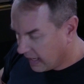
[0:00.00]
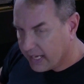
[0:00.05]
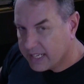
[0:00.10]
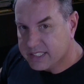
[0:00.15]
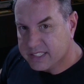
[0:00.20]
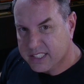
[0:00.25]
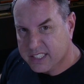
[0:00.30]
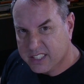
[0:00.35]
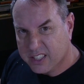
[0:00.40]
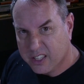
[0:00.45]
of
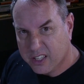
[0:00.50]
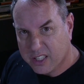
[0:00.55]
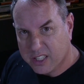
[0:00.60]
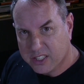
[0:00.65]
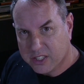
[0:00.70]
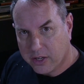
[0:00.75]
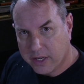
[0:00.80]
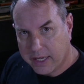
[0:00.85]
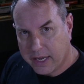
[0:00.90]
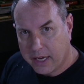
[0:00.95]
has this look,
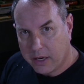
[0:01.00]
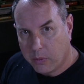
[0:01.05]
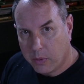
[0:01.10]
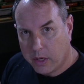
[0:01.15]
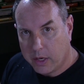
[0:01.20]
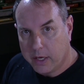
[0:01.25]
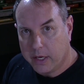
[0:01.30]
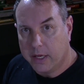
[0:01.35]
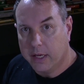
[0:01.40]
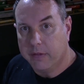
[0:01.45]
and so I kind of
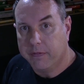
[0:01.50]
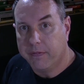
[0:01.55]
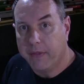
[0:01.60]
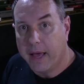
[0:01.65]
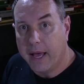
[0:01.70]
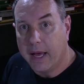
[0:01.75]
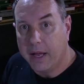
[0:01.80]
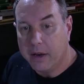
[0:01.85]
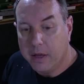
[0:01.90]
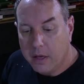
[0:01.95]
wanted to get
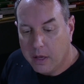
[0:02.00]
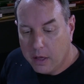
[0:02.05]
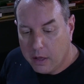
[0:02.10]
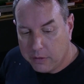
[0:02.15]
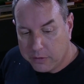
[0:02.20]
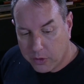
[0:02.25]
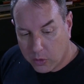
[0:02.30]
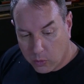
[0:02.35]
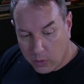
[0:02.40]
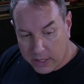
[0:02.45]
that.
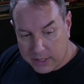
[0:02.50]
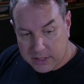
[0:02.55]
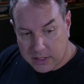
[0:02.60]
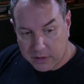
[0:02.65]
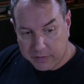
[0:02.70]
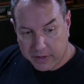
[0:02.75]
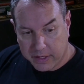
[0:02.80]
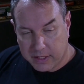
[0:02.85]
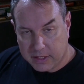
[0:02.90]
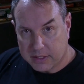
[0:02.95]
The rest
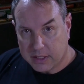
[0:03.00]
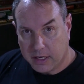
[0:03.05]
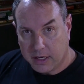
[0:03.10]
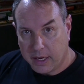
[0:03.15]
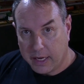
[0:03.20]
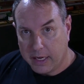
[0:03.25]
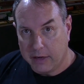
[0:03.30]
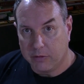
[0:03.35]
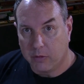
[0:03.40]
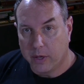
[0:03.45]
of it is going
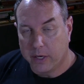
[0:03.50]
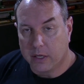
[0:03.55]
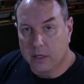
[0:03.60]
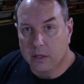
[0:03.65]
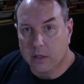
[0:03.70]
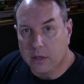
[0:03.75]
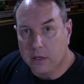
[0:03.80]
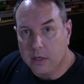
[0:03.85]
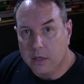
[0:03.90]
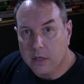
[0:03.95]
to have
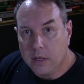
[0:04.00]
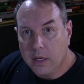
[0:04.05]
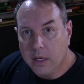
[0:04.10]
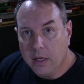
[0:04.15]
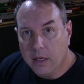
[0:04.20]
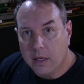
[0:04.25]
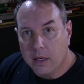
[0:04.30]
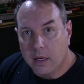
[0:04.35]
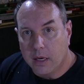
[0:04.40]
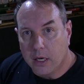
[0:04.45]
regular
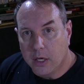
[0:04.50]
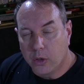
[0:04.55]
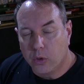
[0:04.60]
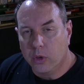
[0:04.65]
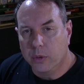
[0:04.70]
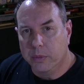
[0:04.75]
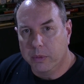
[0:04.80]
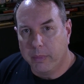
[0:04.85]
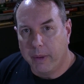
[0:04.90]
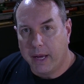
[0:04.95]

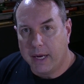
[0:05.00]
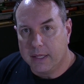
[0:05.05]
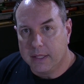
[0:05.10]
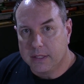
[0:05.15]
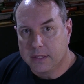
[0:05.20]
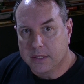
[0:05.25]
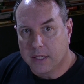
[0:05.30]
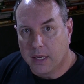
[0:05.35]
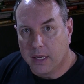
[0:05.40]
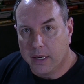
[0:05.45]
groomed
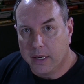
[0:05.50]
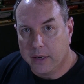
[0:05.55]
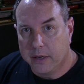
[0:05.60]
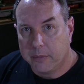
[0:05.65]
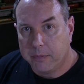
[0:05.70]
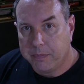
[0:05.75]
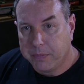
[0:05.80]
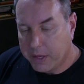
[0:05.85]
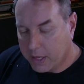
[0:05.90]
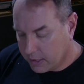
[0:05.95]
ballast on it,
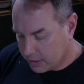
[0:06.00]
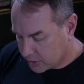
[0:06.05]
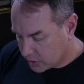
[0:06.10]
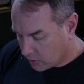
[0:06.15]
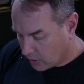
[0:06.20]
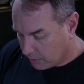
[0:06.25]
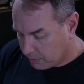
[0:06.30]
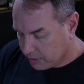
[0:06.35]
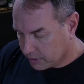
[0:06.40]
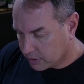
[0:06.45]
and so
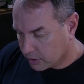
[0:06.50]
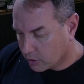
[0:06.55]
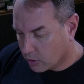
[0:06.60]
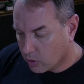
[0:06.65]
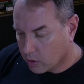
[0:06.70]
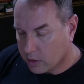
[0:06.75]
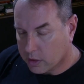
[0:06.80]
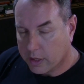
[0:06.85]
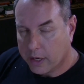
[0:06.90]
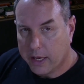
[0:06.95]
I'll put the
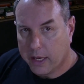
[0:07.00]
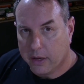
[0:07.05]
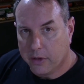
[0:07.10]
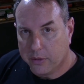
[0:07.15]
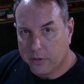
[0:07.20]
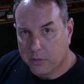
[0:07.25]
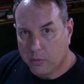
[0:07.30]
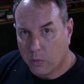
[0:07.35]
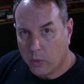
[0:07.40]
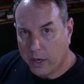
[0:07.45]
cork down
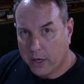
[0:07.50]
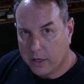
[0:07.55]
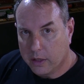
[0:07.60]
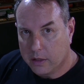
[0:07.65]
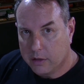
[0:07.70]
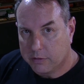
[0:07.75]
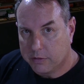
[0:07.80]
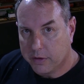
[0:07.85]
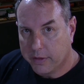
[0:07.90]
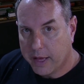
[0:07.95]

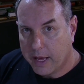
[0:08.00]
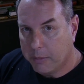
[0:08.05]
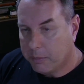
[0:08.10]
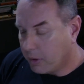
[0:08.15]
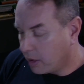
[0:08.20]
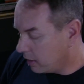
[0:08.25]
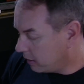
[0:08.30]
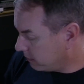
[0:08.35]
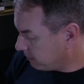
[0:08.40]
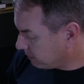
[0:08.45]
regular for that
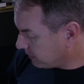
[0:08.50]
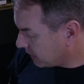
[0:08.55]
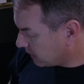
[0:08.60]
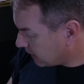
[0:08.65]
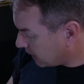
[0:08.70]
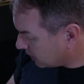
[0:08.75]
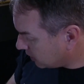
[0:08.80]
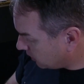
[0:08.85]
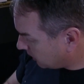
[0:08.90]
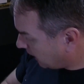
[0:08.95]
part. Now you